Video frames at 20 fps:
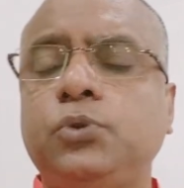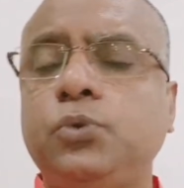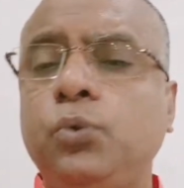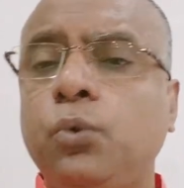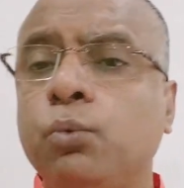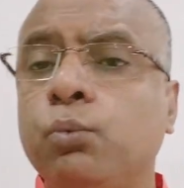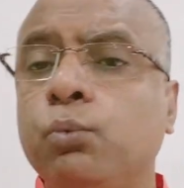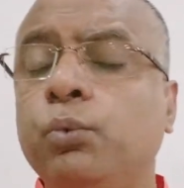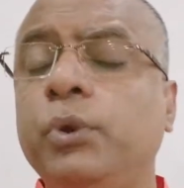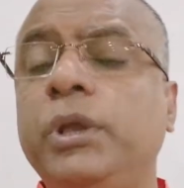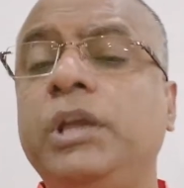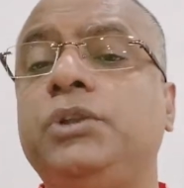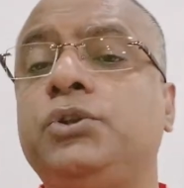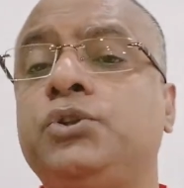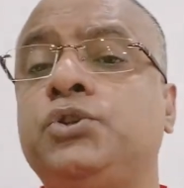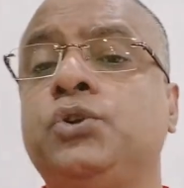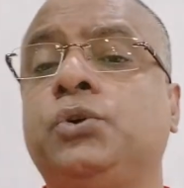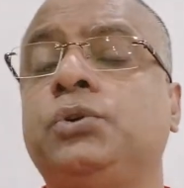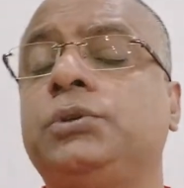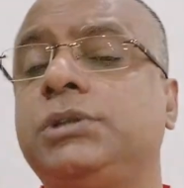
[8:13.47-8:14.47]
we
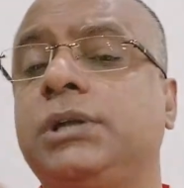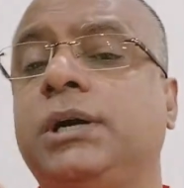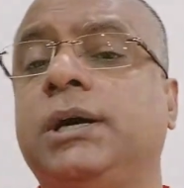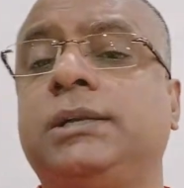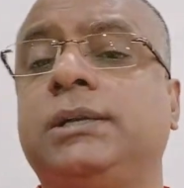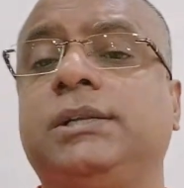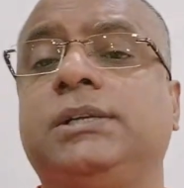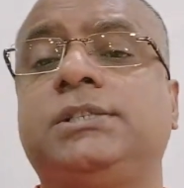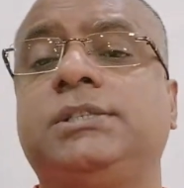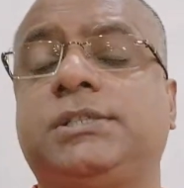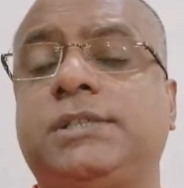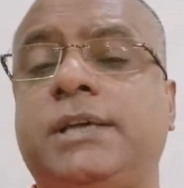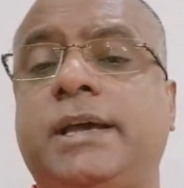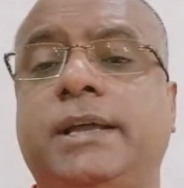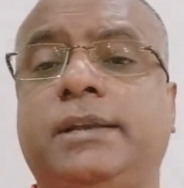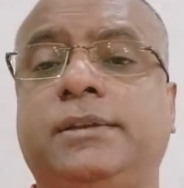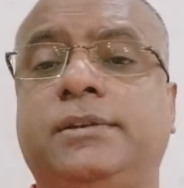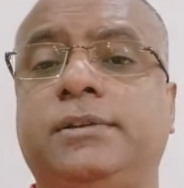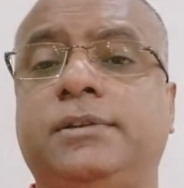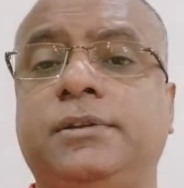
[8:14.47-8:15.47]
don't
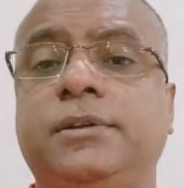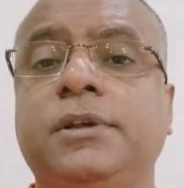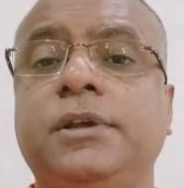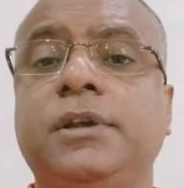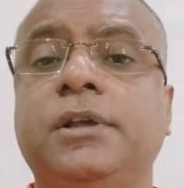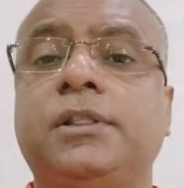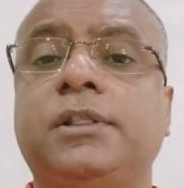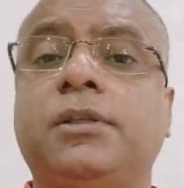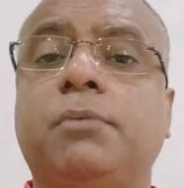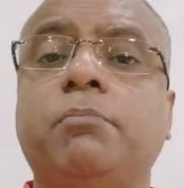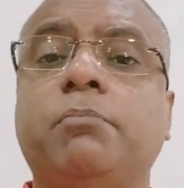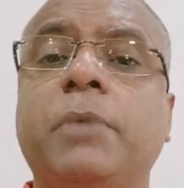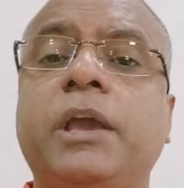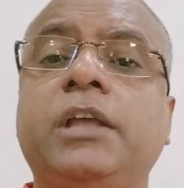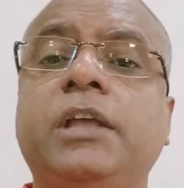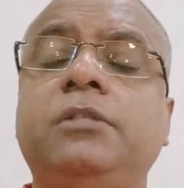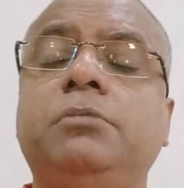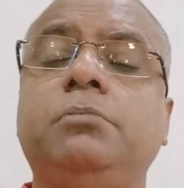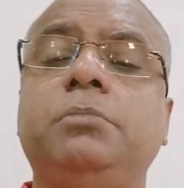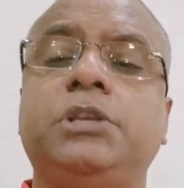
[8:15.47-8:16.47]
understand the
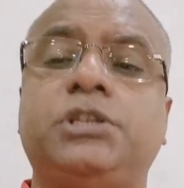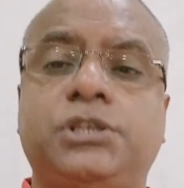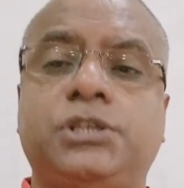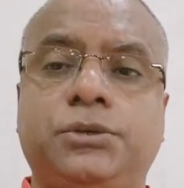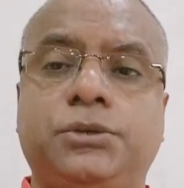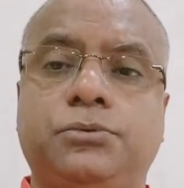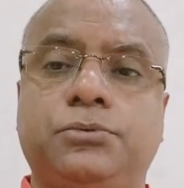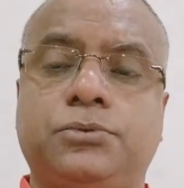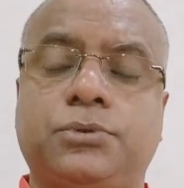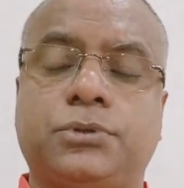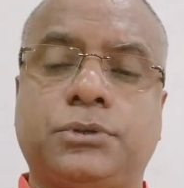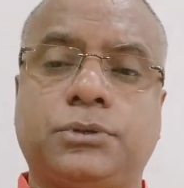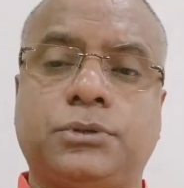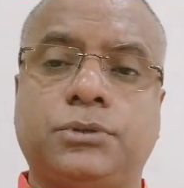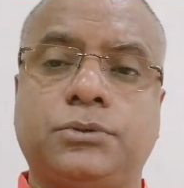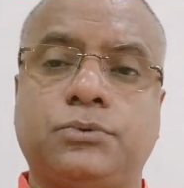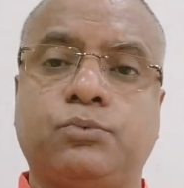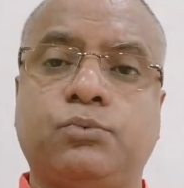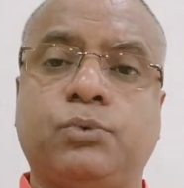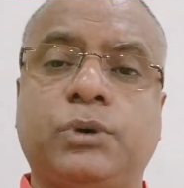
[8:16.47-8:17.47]
main misuse.
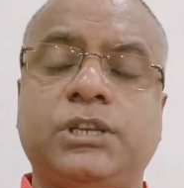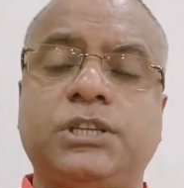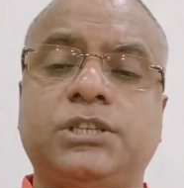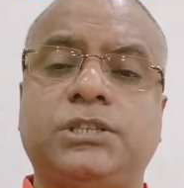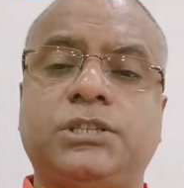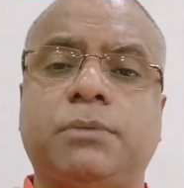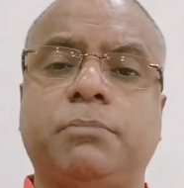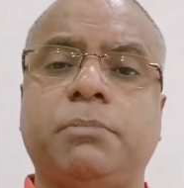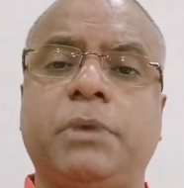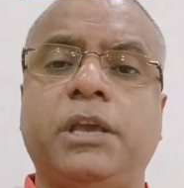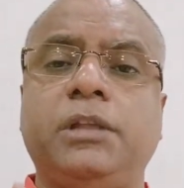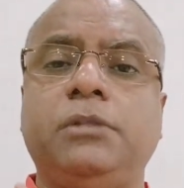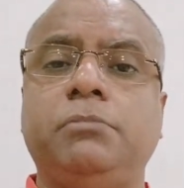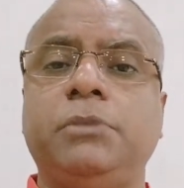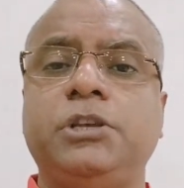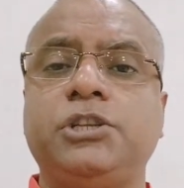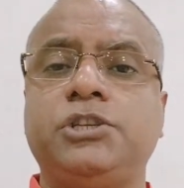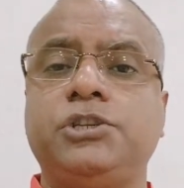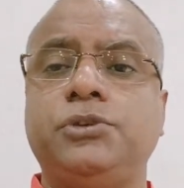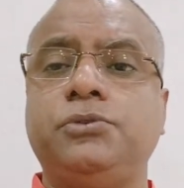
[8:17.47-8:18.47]
What is the main
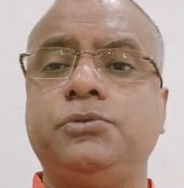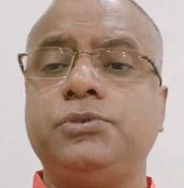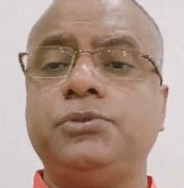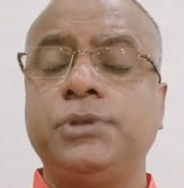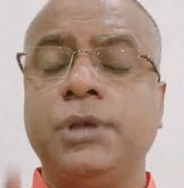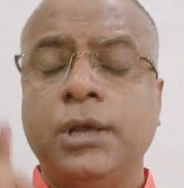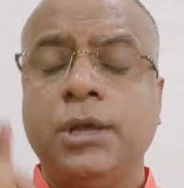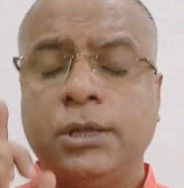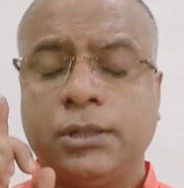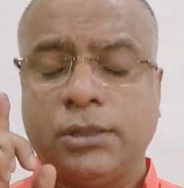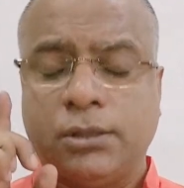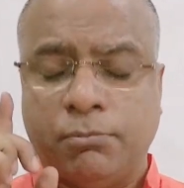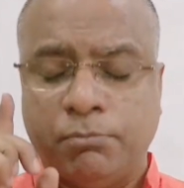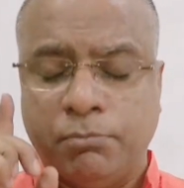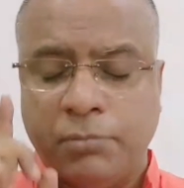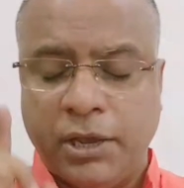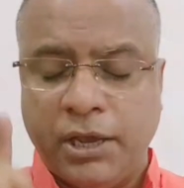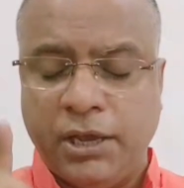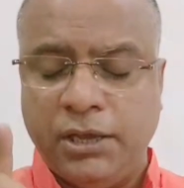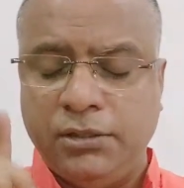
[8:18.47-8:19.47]
misuse? The
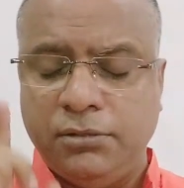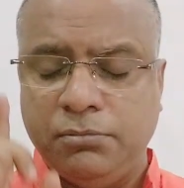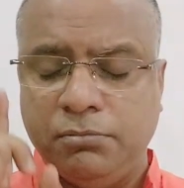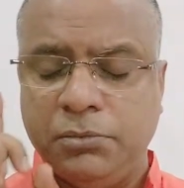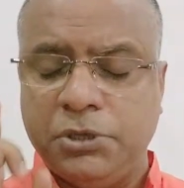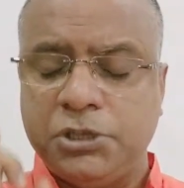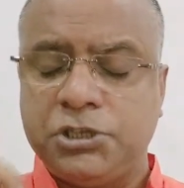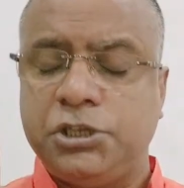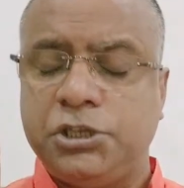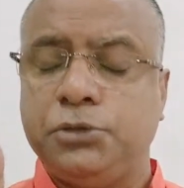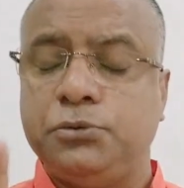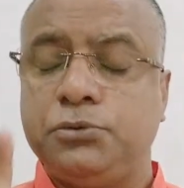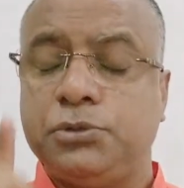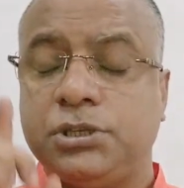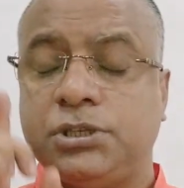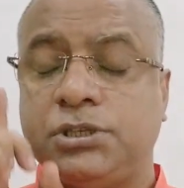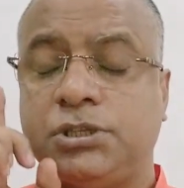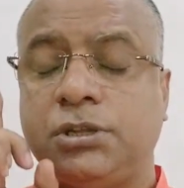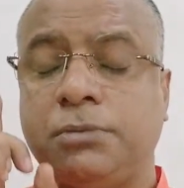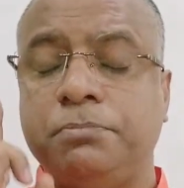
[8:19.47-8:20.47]
main misuse
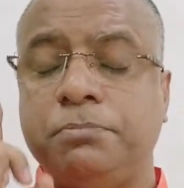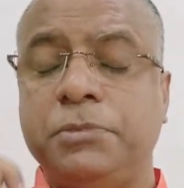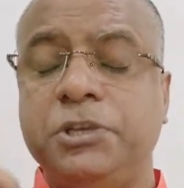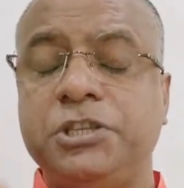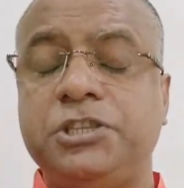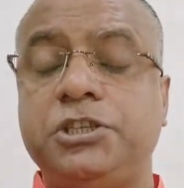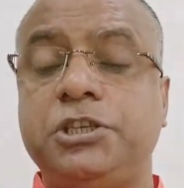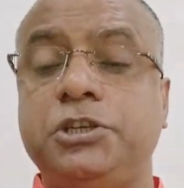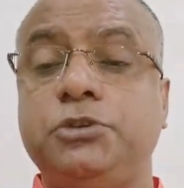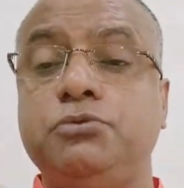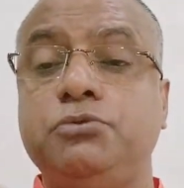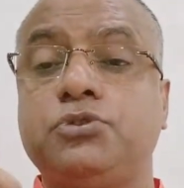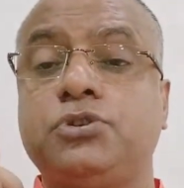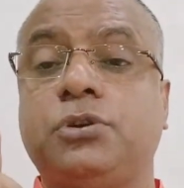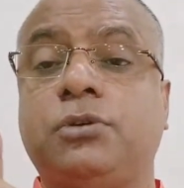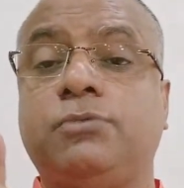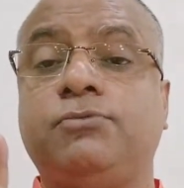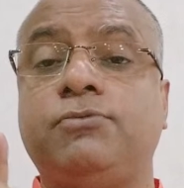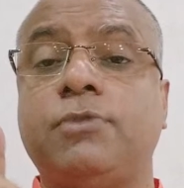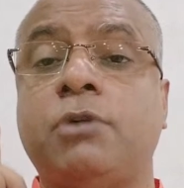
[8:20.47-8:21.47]
is the misuse
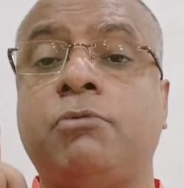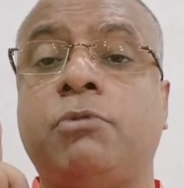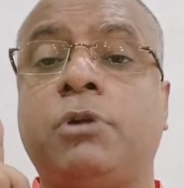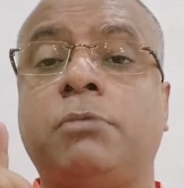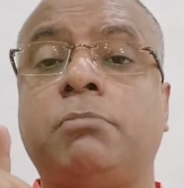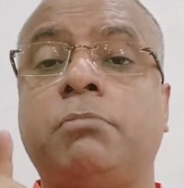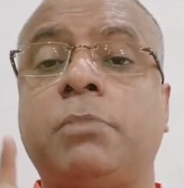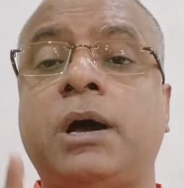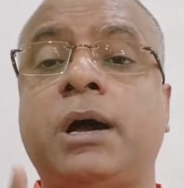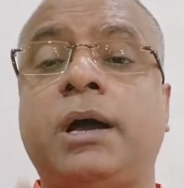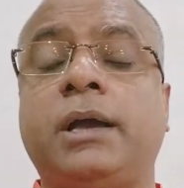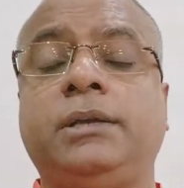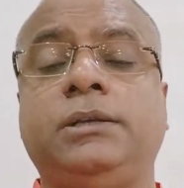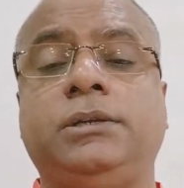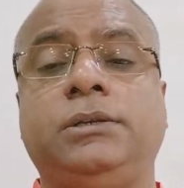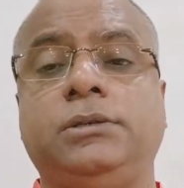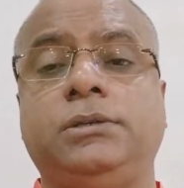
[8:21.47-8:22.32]
of our mind.